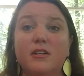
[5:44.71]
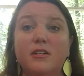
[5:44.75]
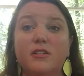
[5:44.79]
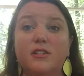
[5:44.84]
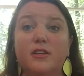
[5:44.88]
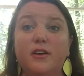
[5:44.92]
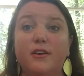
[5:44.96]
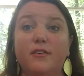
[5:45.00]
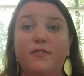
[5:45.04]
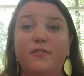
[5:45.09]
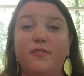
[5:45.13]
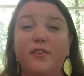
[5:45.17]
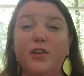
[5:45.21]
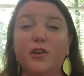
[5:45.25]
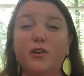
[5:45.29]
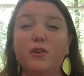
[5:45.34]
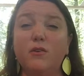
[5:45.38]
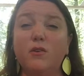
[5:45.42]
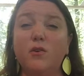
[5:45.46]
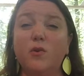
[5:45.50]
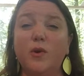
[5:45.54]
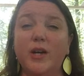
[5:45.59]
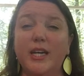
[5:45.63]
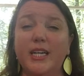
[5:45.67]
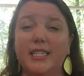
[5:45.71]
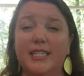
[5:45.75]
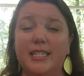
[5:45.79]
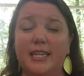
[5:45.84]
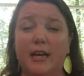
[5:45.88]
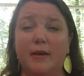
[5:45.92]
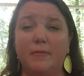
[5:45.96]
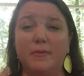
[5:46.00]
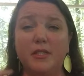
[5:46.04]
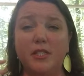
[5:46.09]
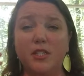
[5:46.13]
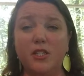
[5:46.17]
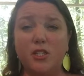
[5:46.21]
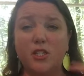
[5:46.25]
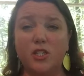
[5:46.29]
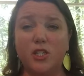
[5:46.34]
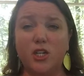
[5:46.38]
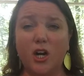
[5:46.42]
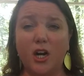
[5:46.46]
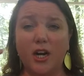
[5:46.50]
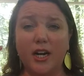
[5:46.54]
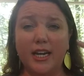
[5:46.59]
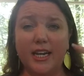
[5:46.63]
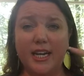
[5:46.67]
So a few quick steps to
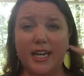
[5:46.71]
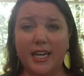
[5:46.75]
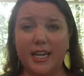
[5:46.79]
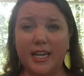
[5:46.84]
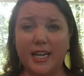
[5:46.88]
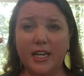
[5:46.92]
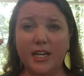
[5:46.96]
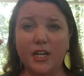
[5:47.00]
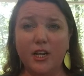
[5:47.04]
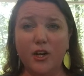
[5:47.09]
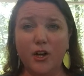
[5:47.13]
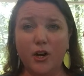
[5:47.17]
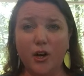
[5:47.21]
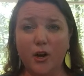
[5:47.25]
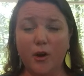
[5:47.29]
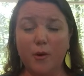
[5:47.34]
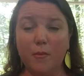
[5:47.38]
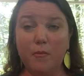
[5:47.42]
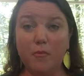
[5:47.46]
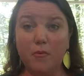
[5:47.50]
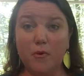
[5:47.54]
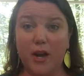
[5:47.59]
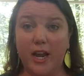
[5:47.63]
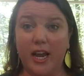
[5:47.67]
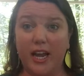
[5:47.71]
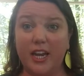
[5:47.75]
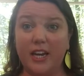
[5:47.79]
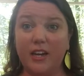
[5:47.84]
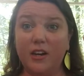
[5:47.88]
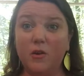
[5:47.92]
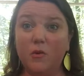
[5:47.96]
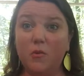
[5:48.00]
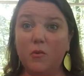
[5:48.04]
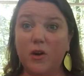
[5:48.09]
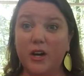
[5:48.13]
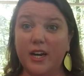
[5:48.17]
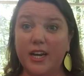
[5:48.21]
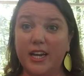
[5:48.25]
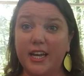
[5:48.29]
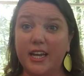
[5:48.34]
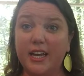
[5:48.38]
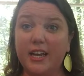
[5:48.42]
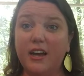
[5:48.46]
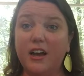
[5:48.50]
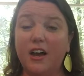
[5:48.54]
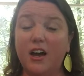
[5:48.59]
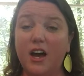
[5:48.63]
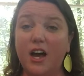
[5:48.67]
start getting your brain
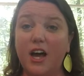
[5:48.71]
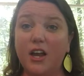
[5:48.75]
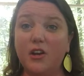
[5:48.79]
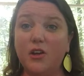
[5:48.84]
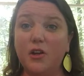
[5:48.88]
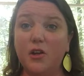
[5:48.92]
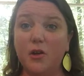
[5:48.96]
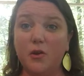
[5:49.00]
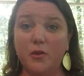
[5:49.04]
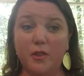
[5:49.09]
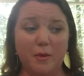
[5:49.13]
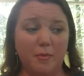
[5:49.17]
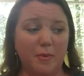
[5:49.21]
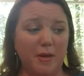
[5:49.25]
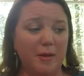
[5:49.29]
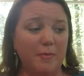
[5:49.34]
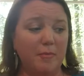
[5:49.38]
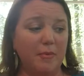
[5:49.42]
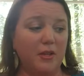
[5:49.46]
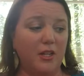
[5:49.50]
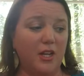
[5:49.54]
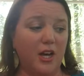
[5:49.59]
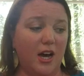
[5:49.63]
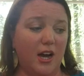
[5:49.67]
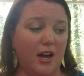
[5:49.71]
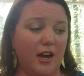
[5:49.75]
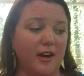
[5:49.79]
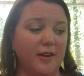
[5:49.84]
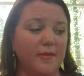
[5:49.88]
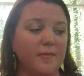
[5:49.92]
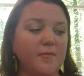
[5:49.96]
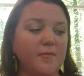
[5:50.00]
working on who the people are